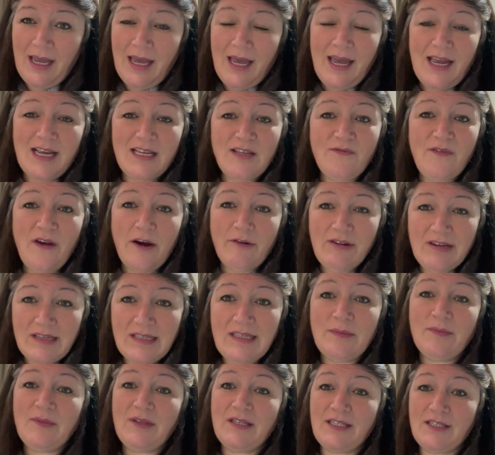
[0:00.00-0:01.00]
It's very
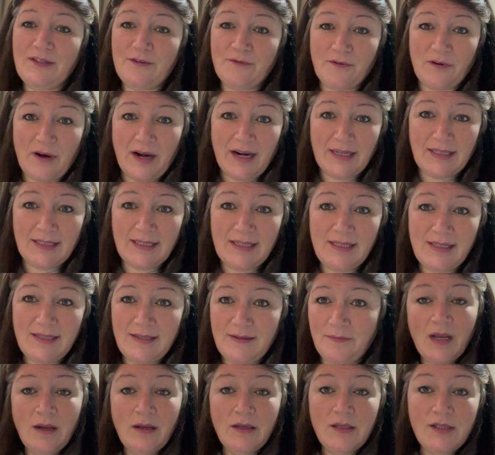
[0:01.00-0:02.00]
similar to France.
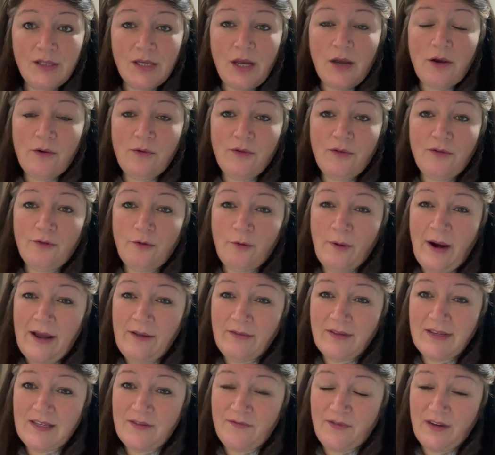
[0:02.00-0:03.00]
So throughout
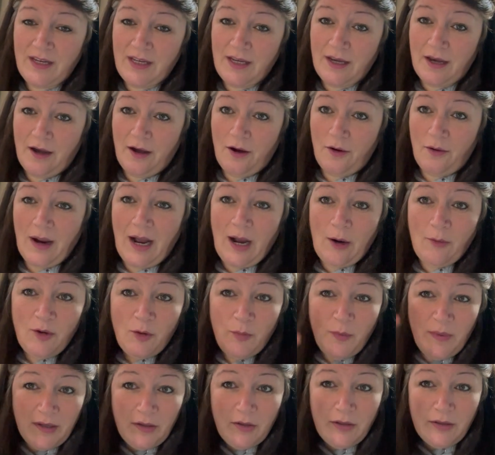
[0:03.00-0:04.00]
this video, I will
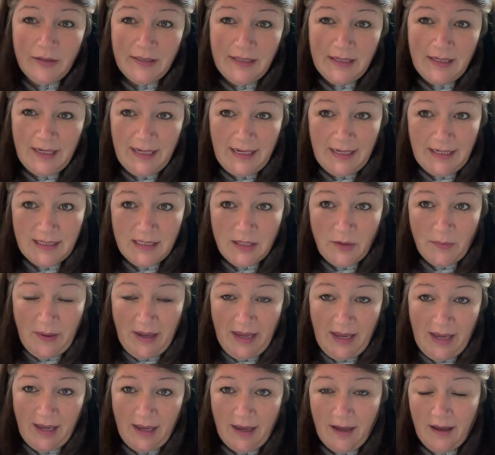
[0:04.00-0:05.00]
put links up
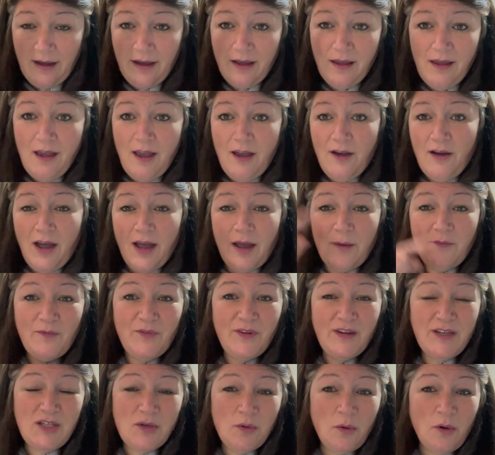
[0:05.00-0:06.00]
here for
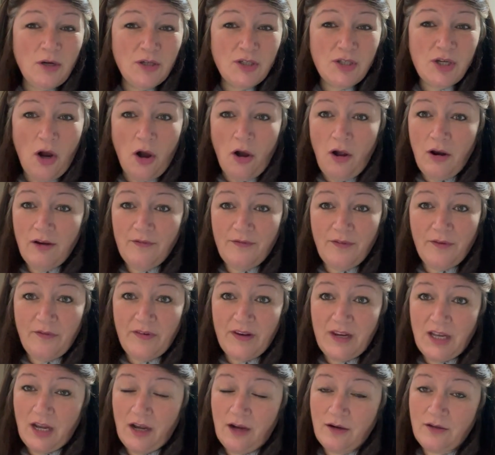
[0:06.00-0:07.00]
you to watch all of the
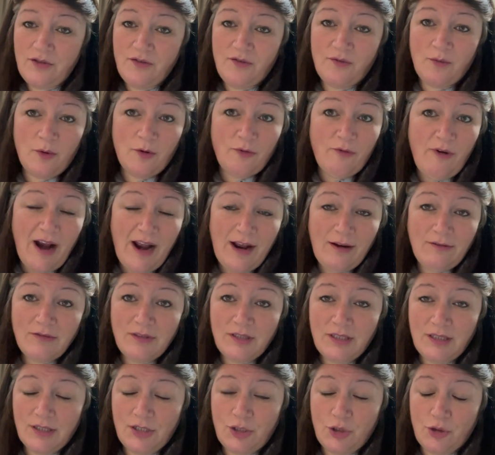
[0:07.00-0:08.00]
videos from
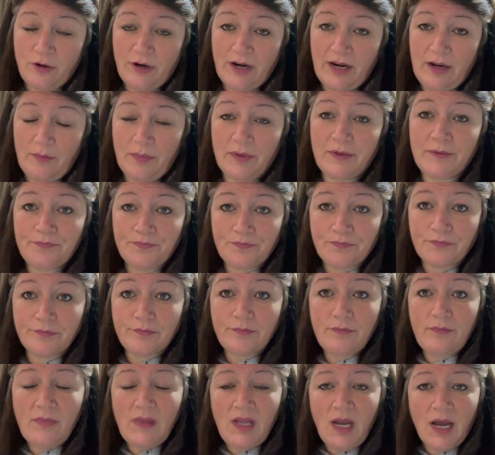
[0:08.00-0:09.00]
around the trip.
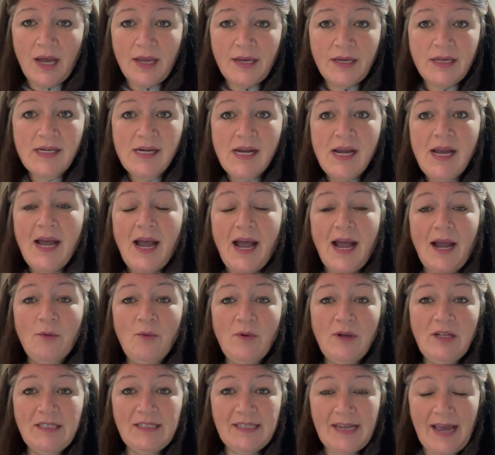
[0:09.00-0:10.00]
And I
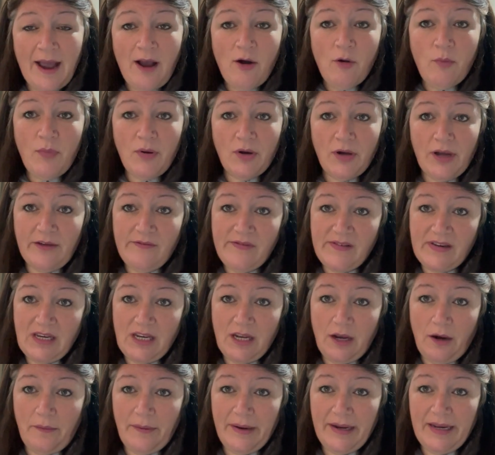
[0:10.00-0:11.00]
will now put a
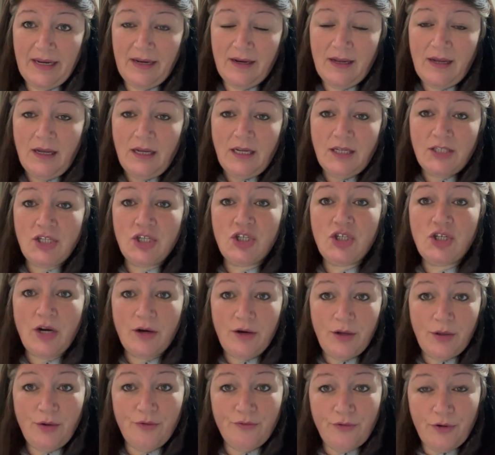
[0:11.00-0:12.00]
video in to show
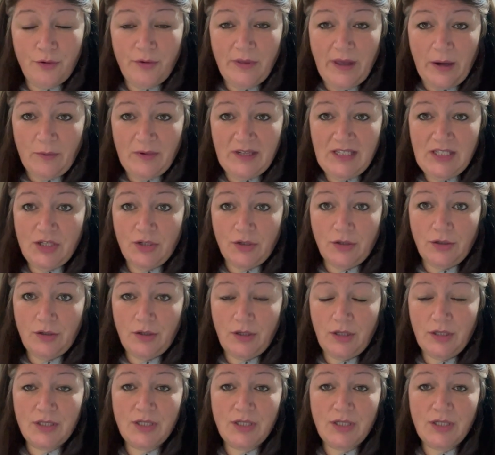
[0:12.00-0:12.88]
you the route that we took.